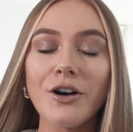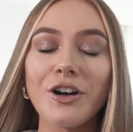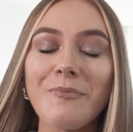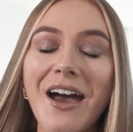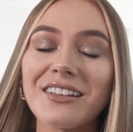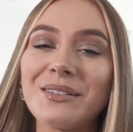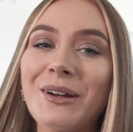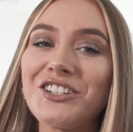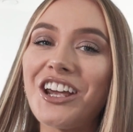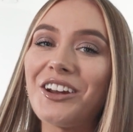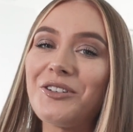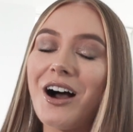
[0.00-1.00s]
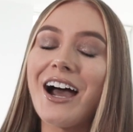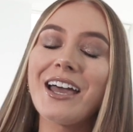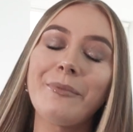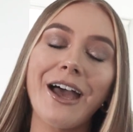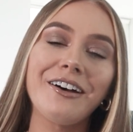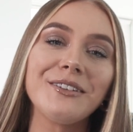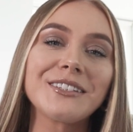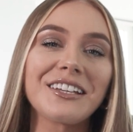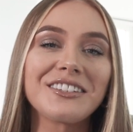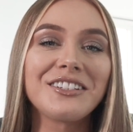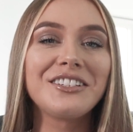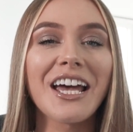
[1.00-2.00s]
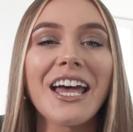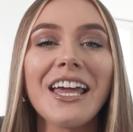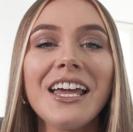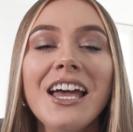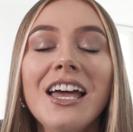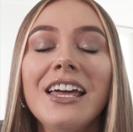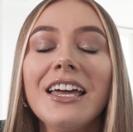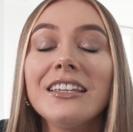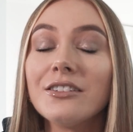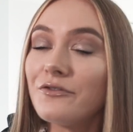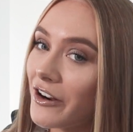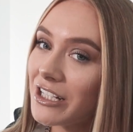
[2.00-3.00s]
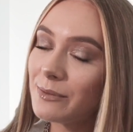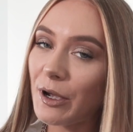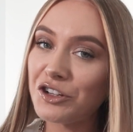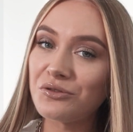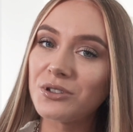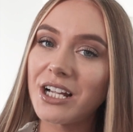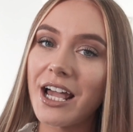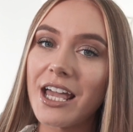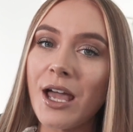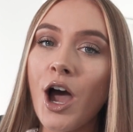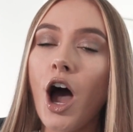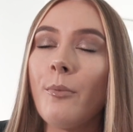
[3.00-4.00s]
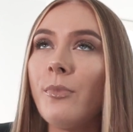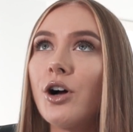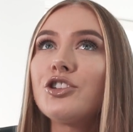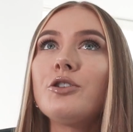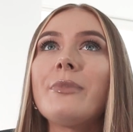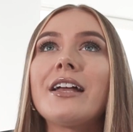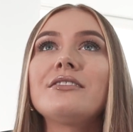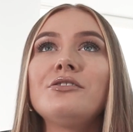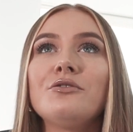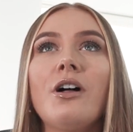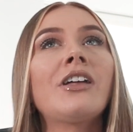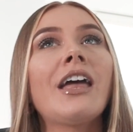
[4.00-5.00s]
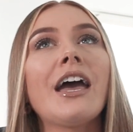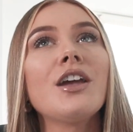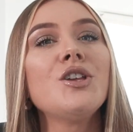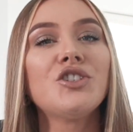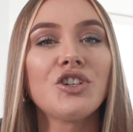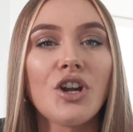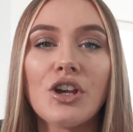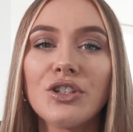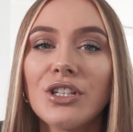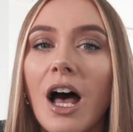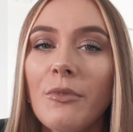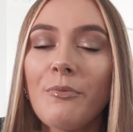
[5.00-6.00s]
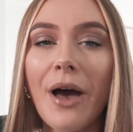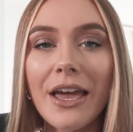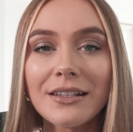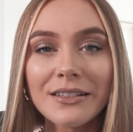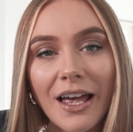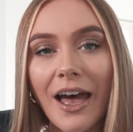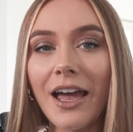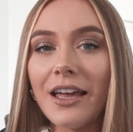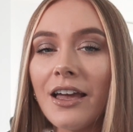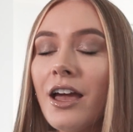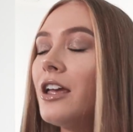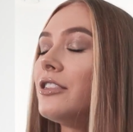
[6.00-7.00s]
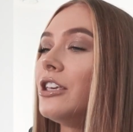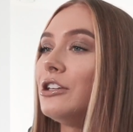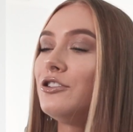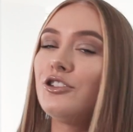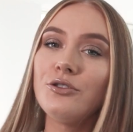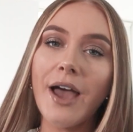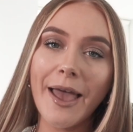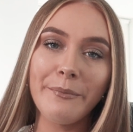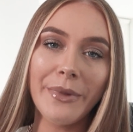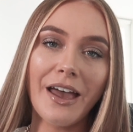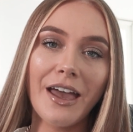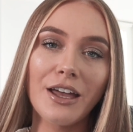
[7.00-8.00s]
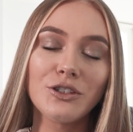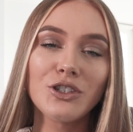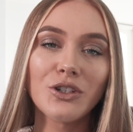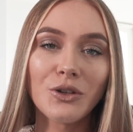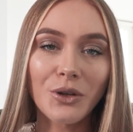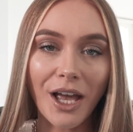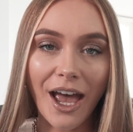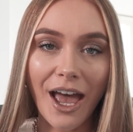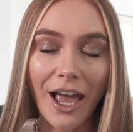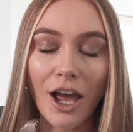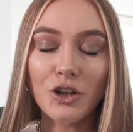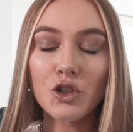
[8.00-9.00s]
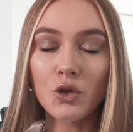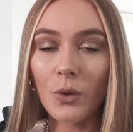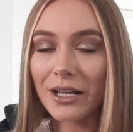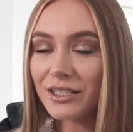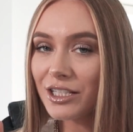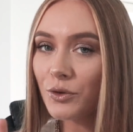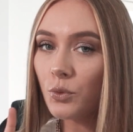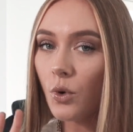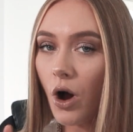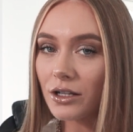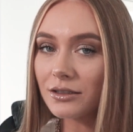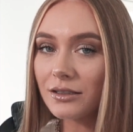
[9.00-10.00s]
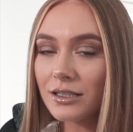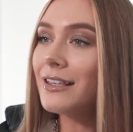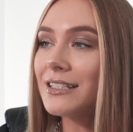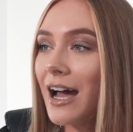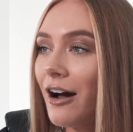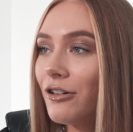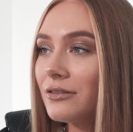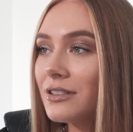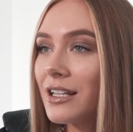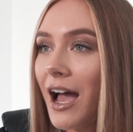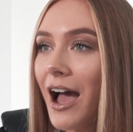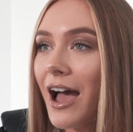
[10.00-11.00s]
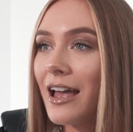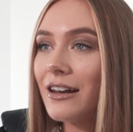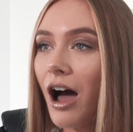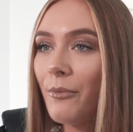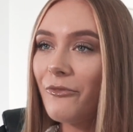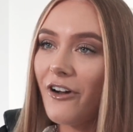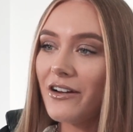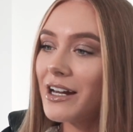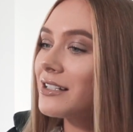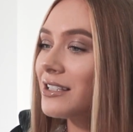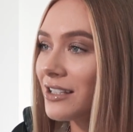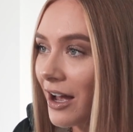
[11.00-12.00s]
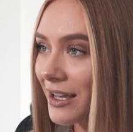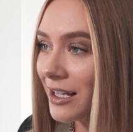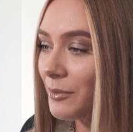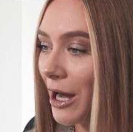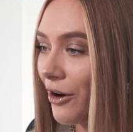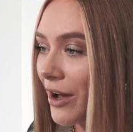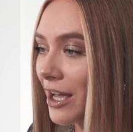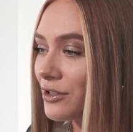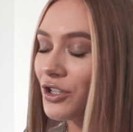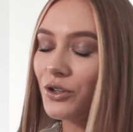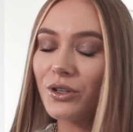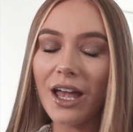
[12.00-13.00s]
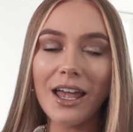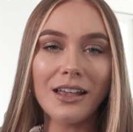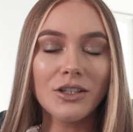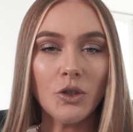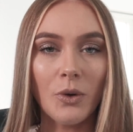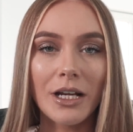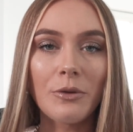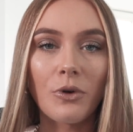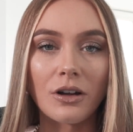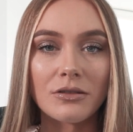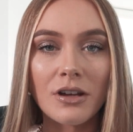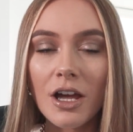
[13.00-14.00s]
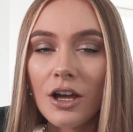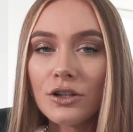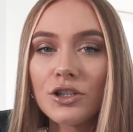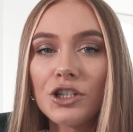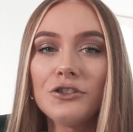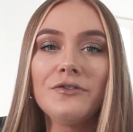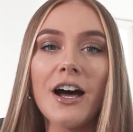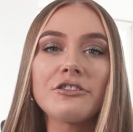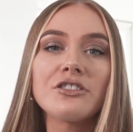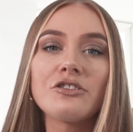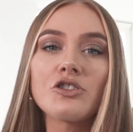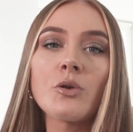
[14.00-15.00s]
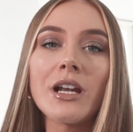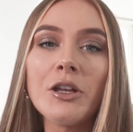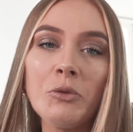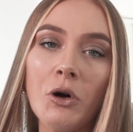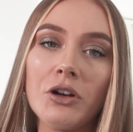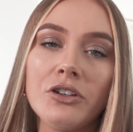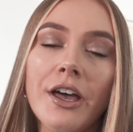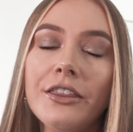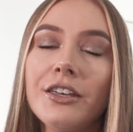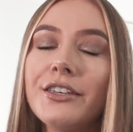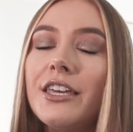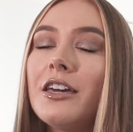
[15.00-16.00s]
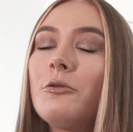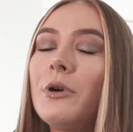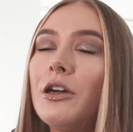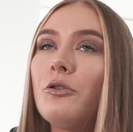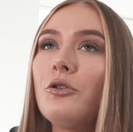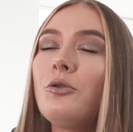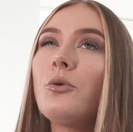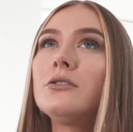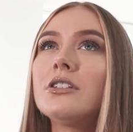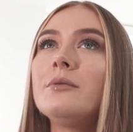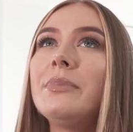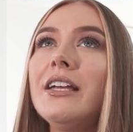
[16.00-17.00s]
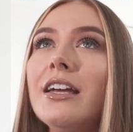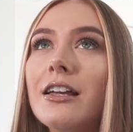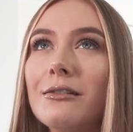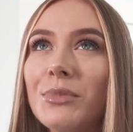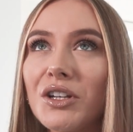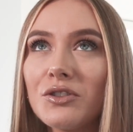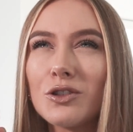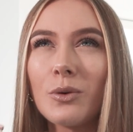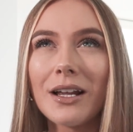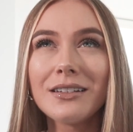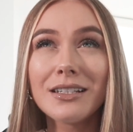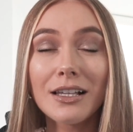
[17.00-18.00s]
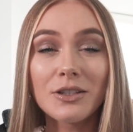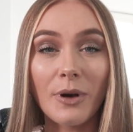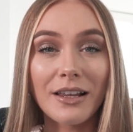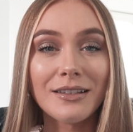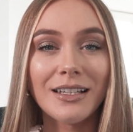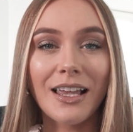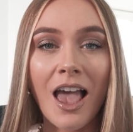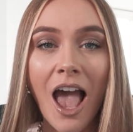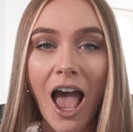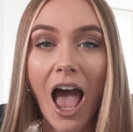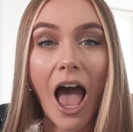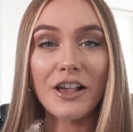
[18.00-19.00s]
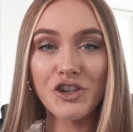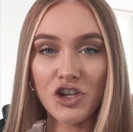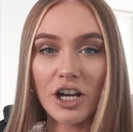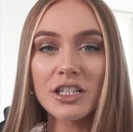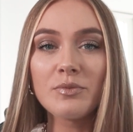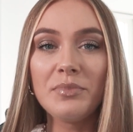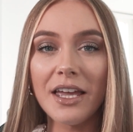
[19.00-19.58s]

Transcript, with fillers: welcome back to my channel. I am Els, and today is a very special day, a monumental occasion, some may say. The new NBA 2K21 is out, and I'm very excited about it. 2K21. 2021, the year we all want to be in, because 2020 has just